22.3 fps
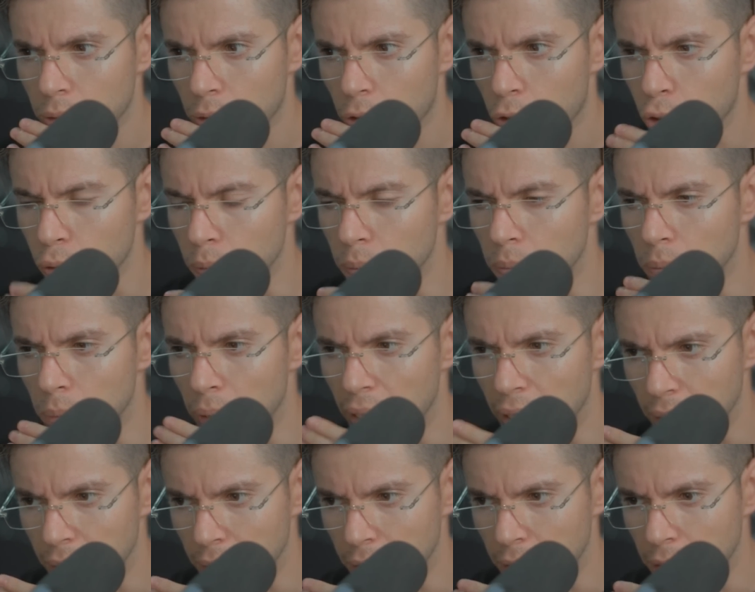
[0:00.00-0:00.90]
her
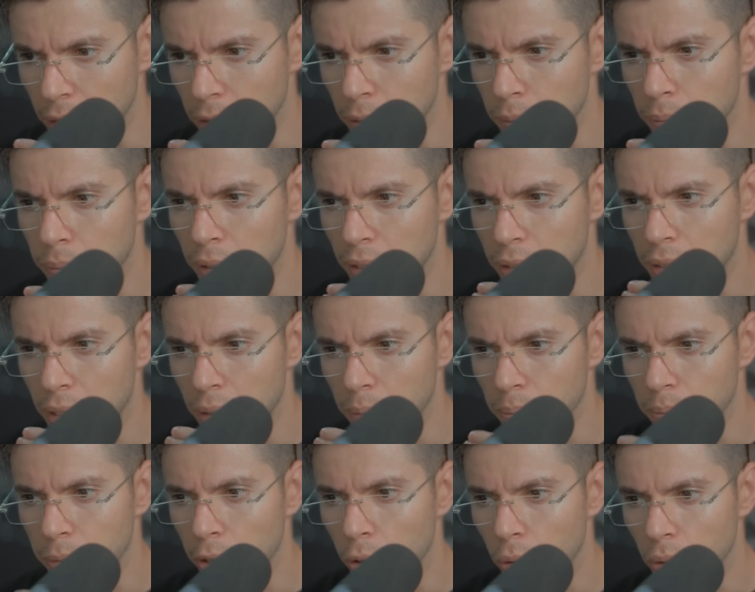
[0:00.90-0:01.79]
mind, but then
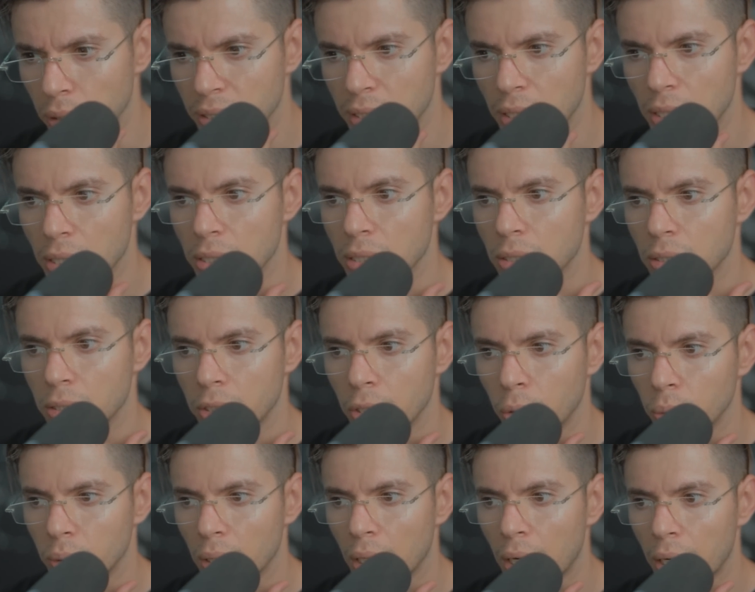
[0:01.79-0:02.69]
BoA says,
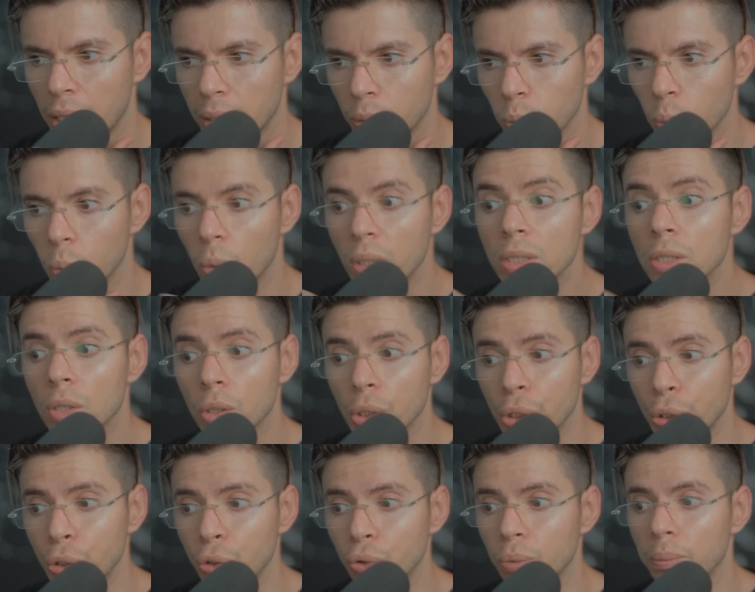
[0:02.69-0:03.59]
don't hide what's
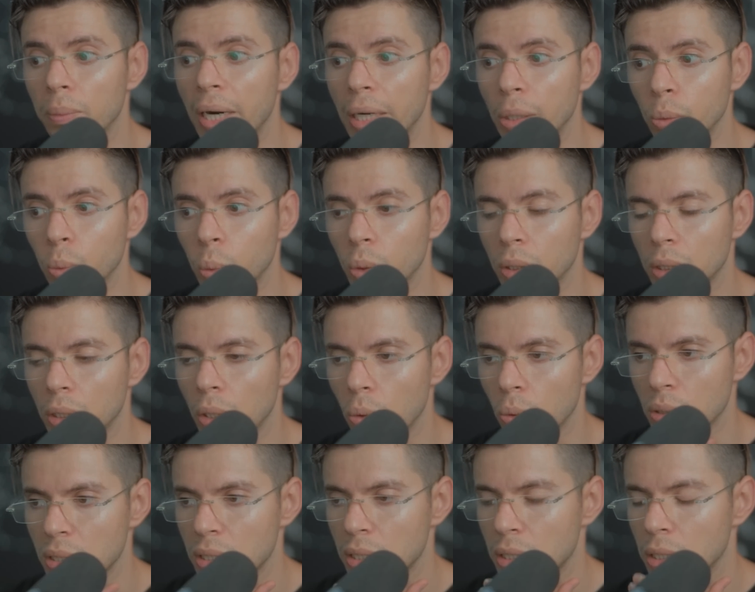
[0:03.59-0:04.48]
on your mind with
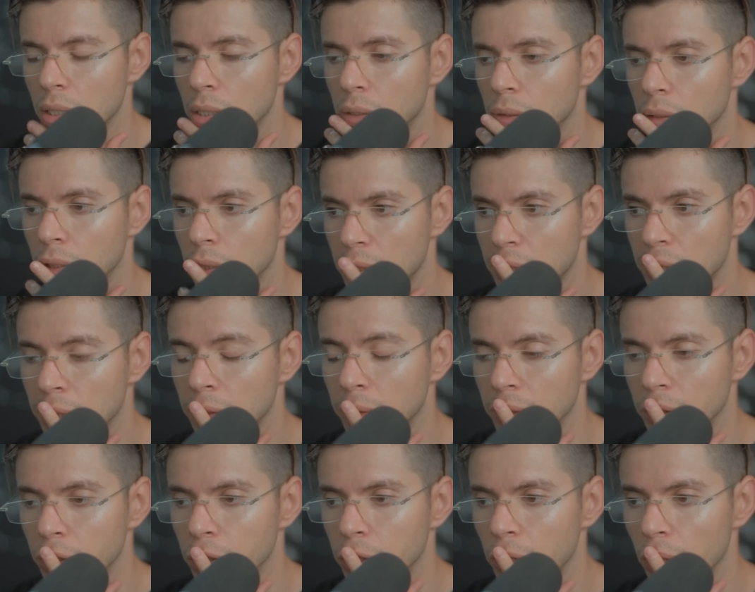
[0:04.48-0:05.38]
those
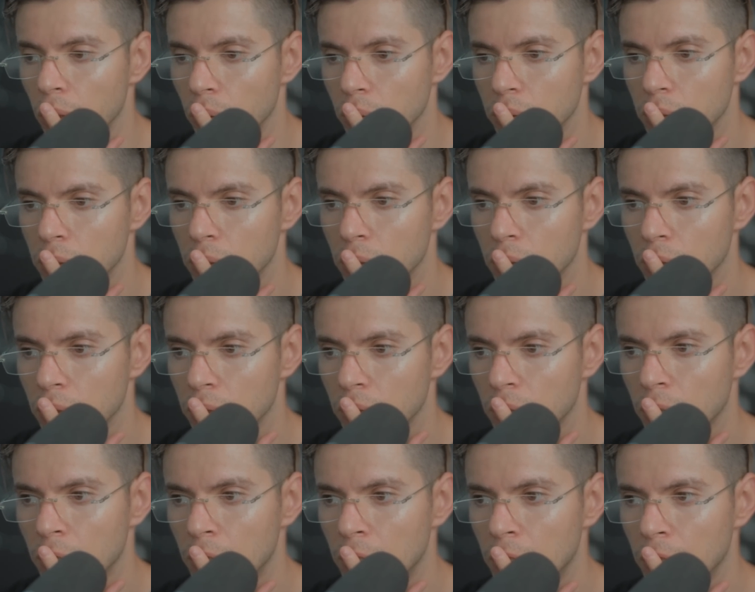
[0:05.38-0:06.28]
silly jokes.
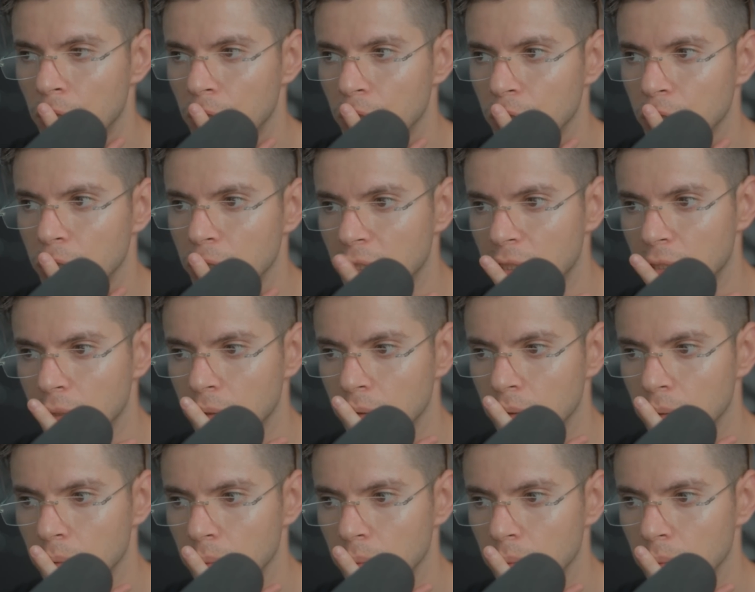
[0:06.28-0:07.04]
Just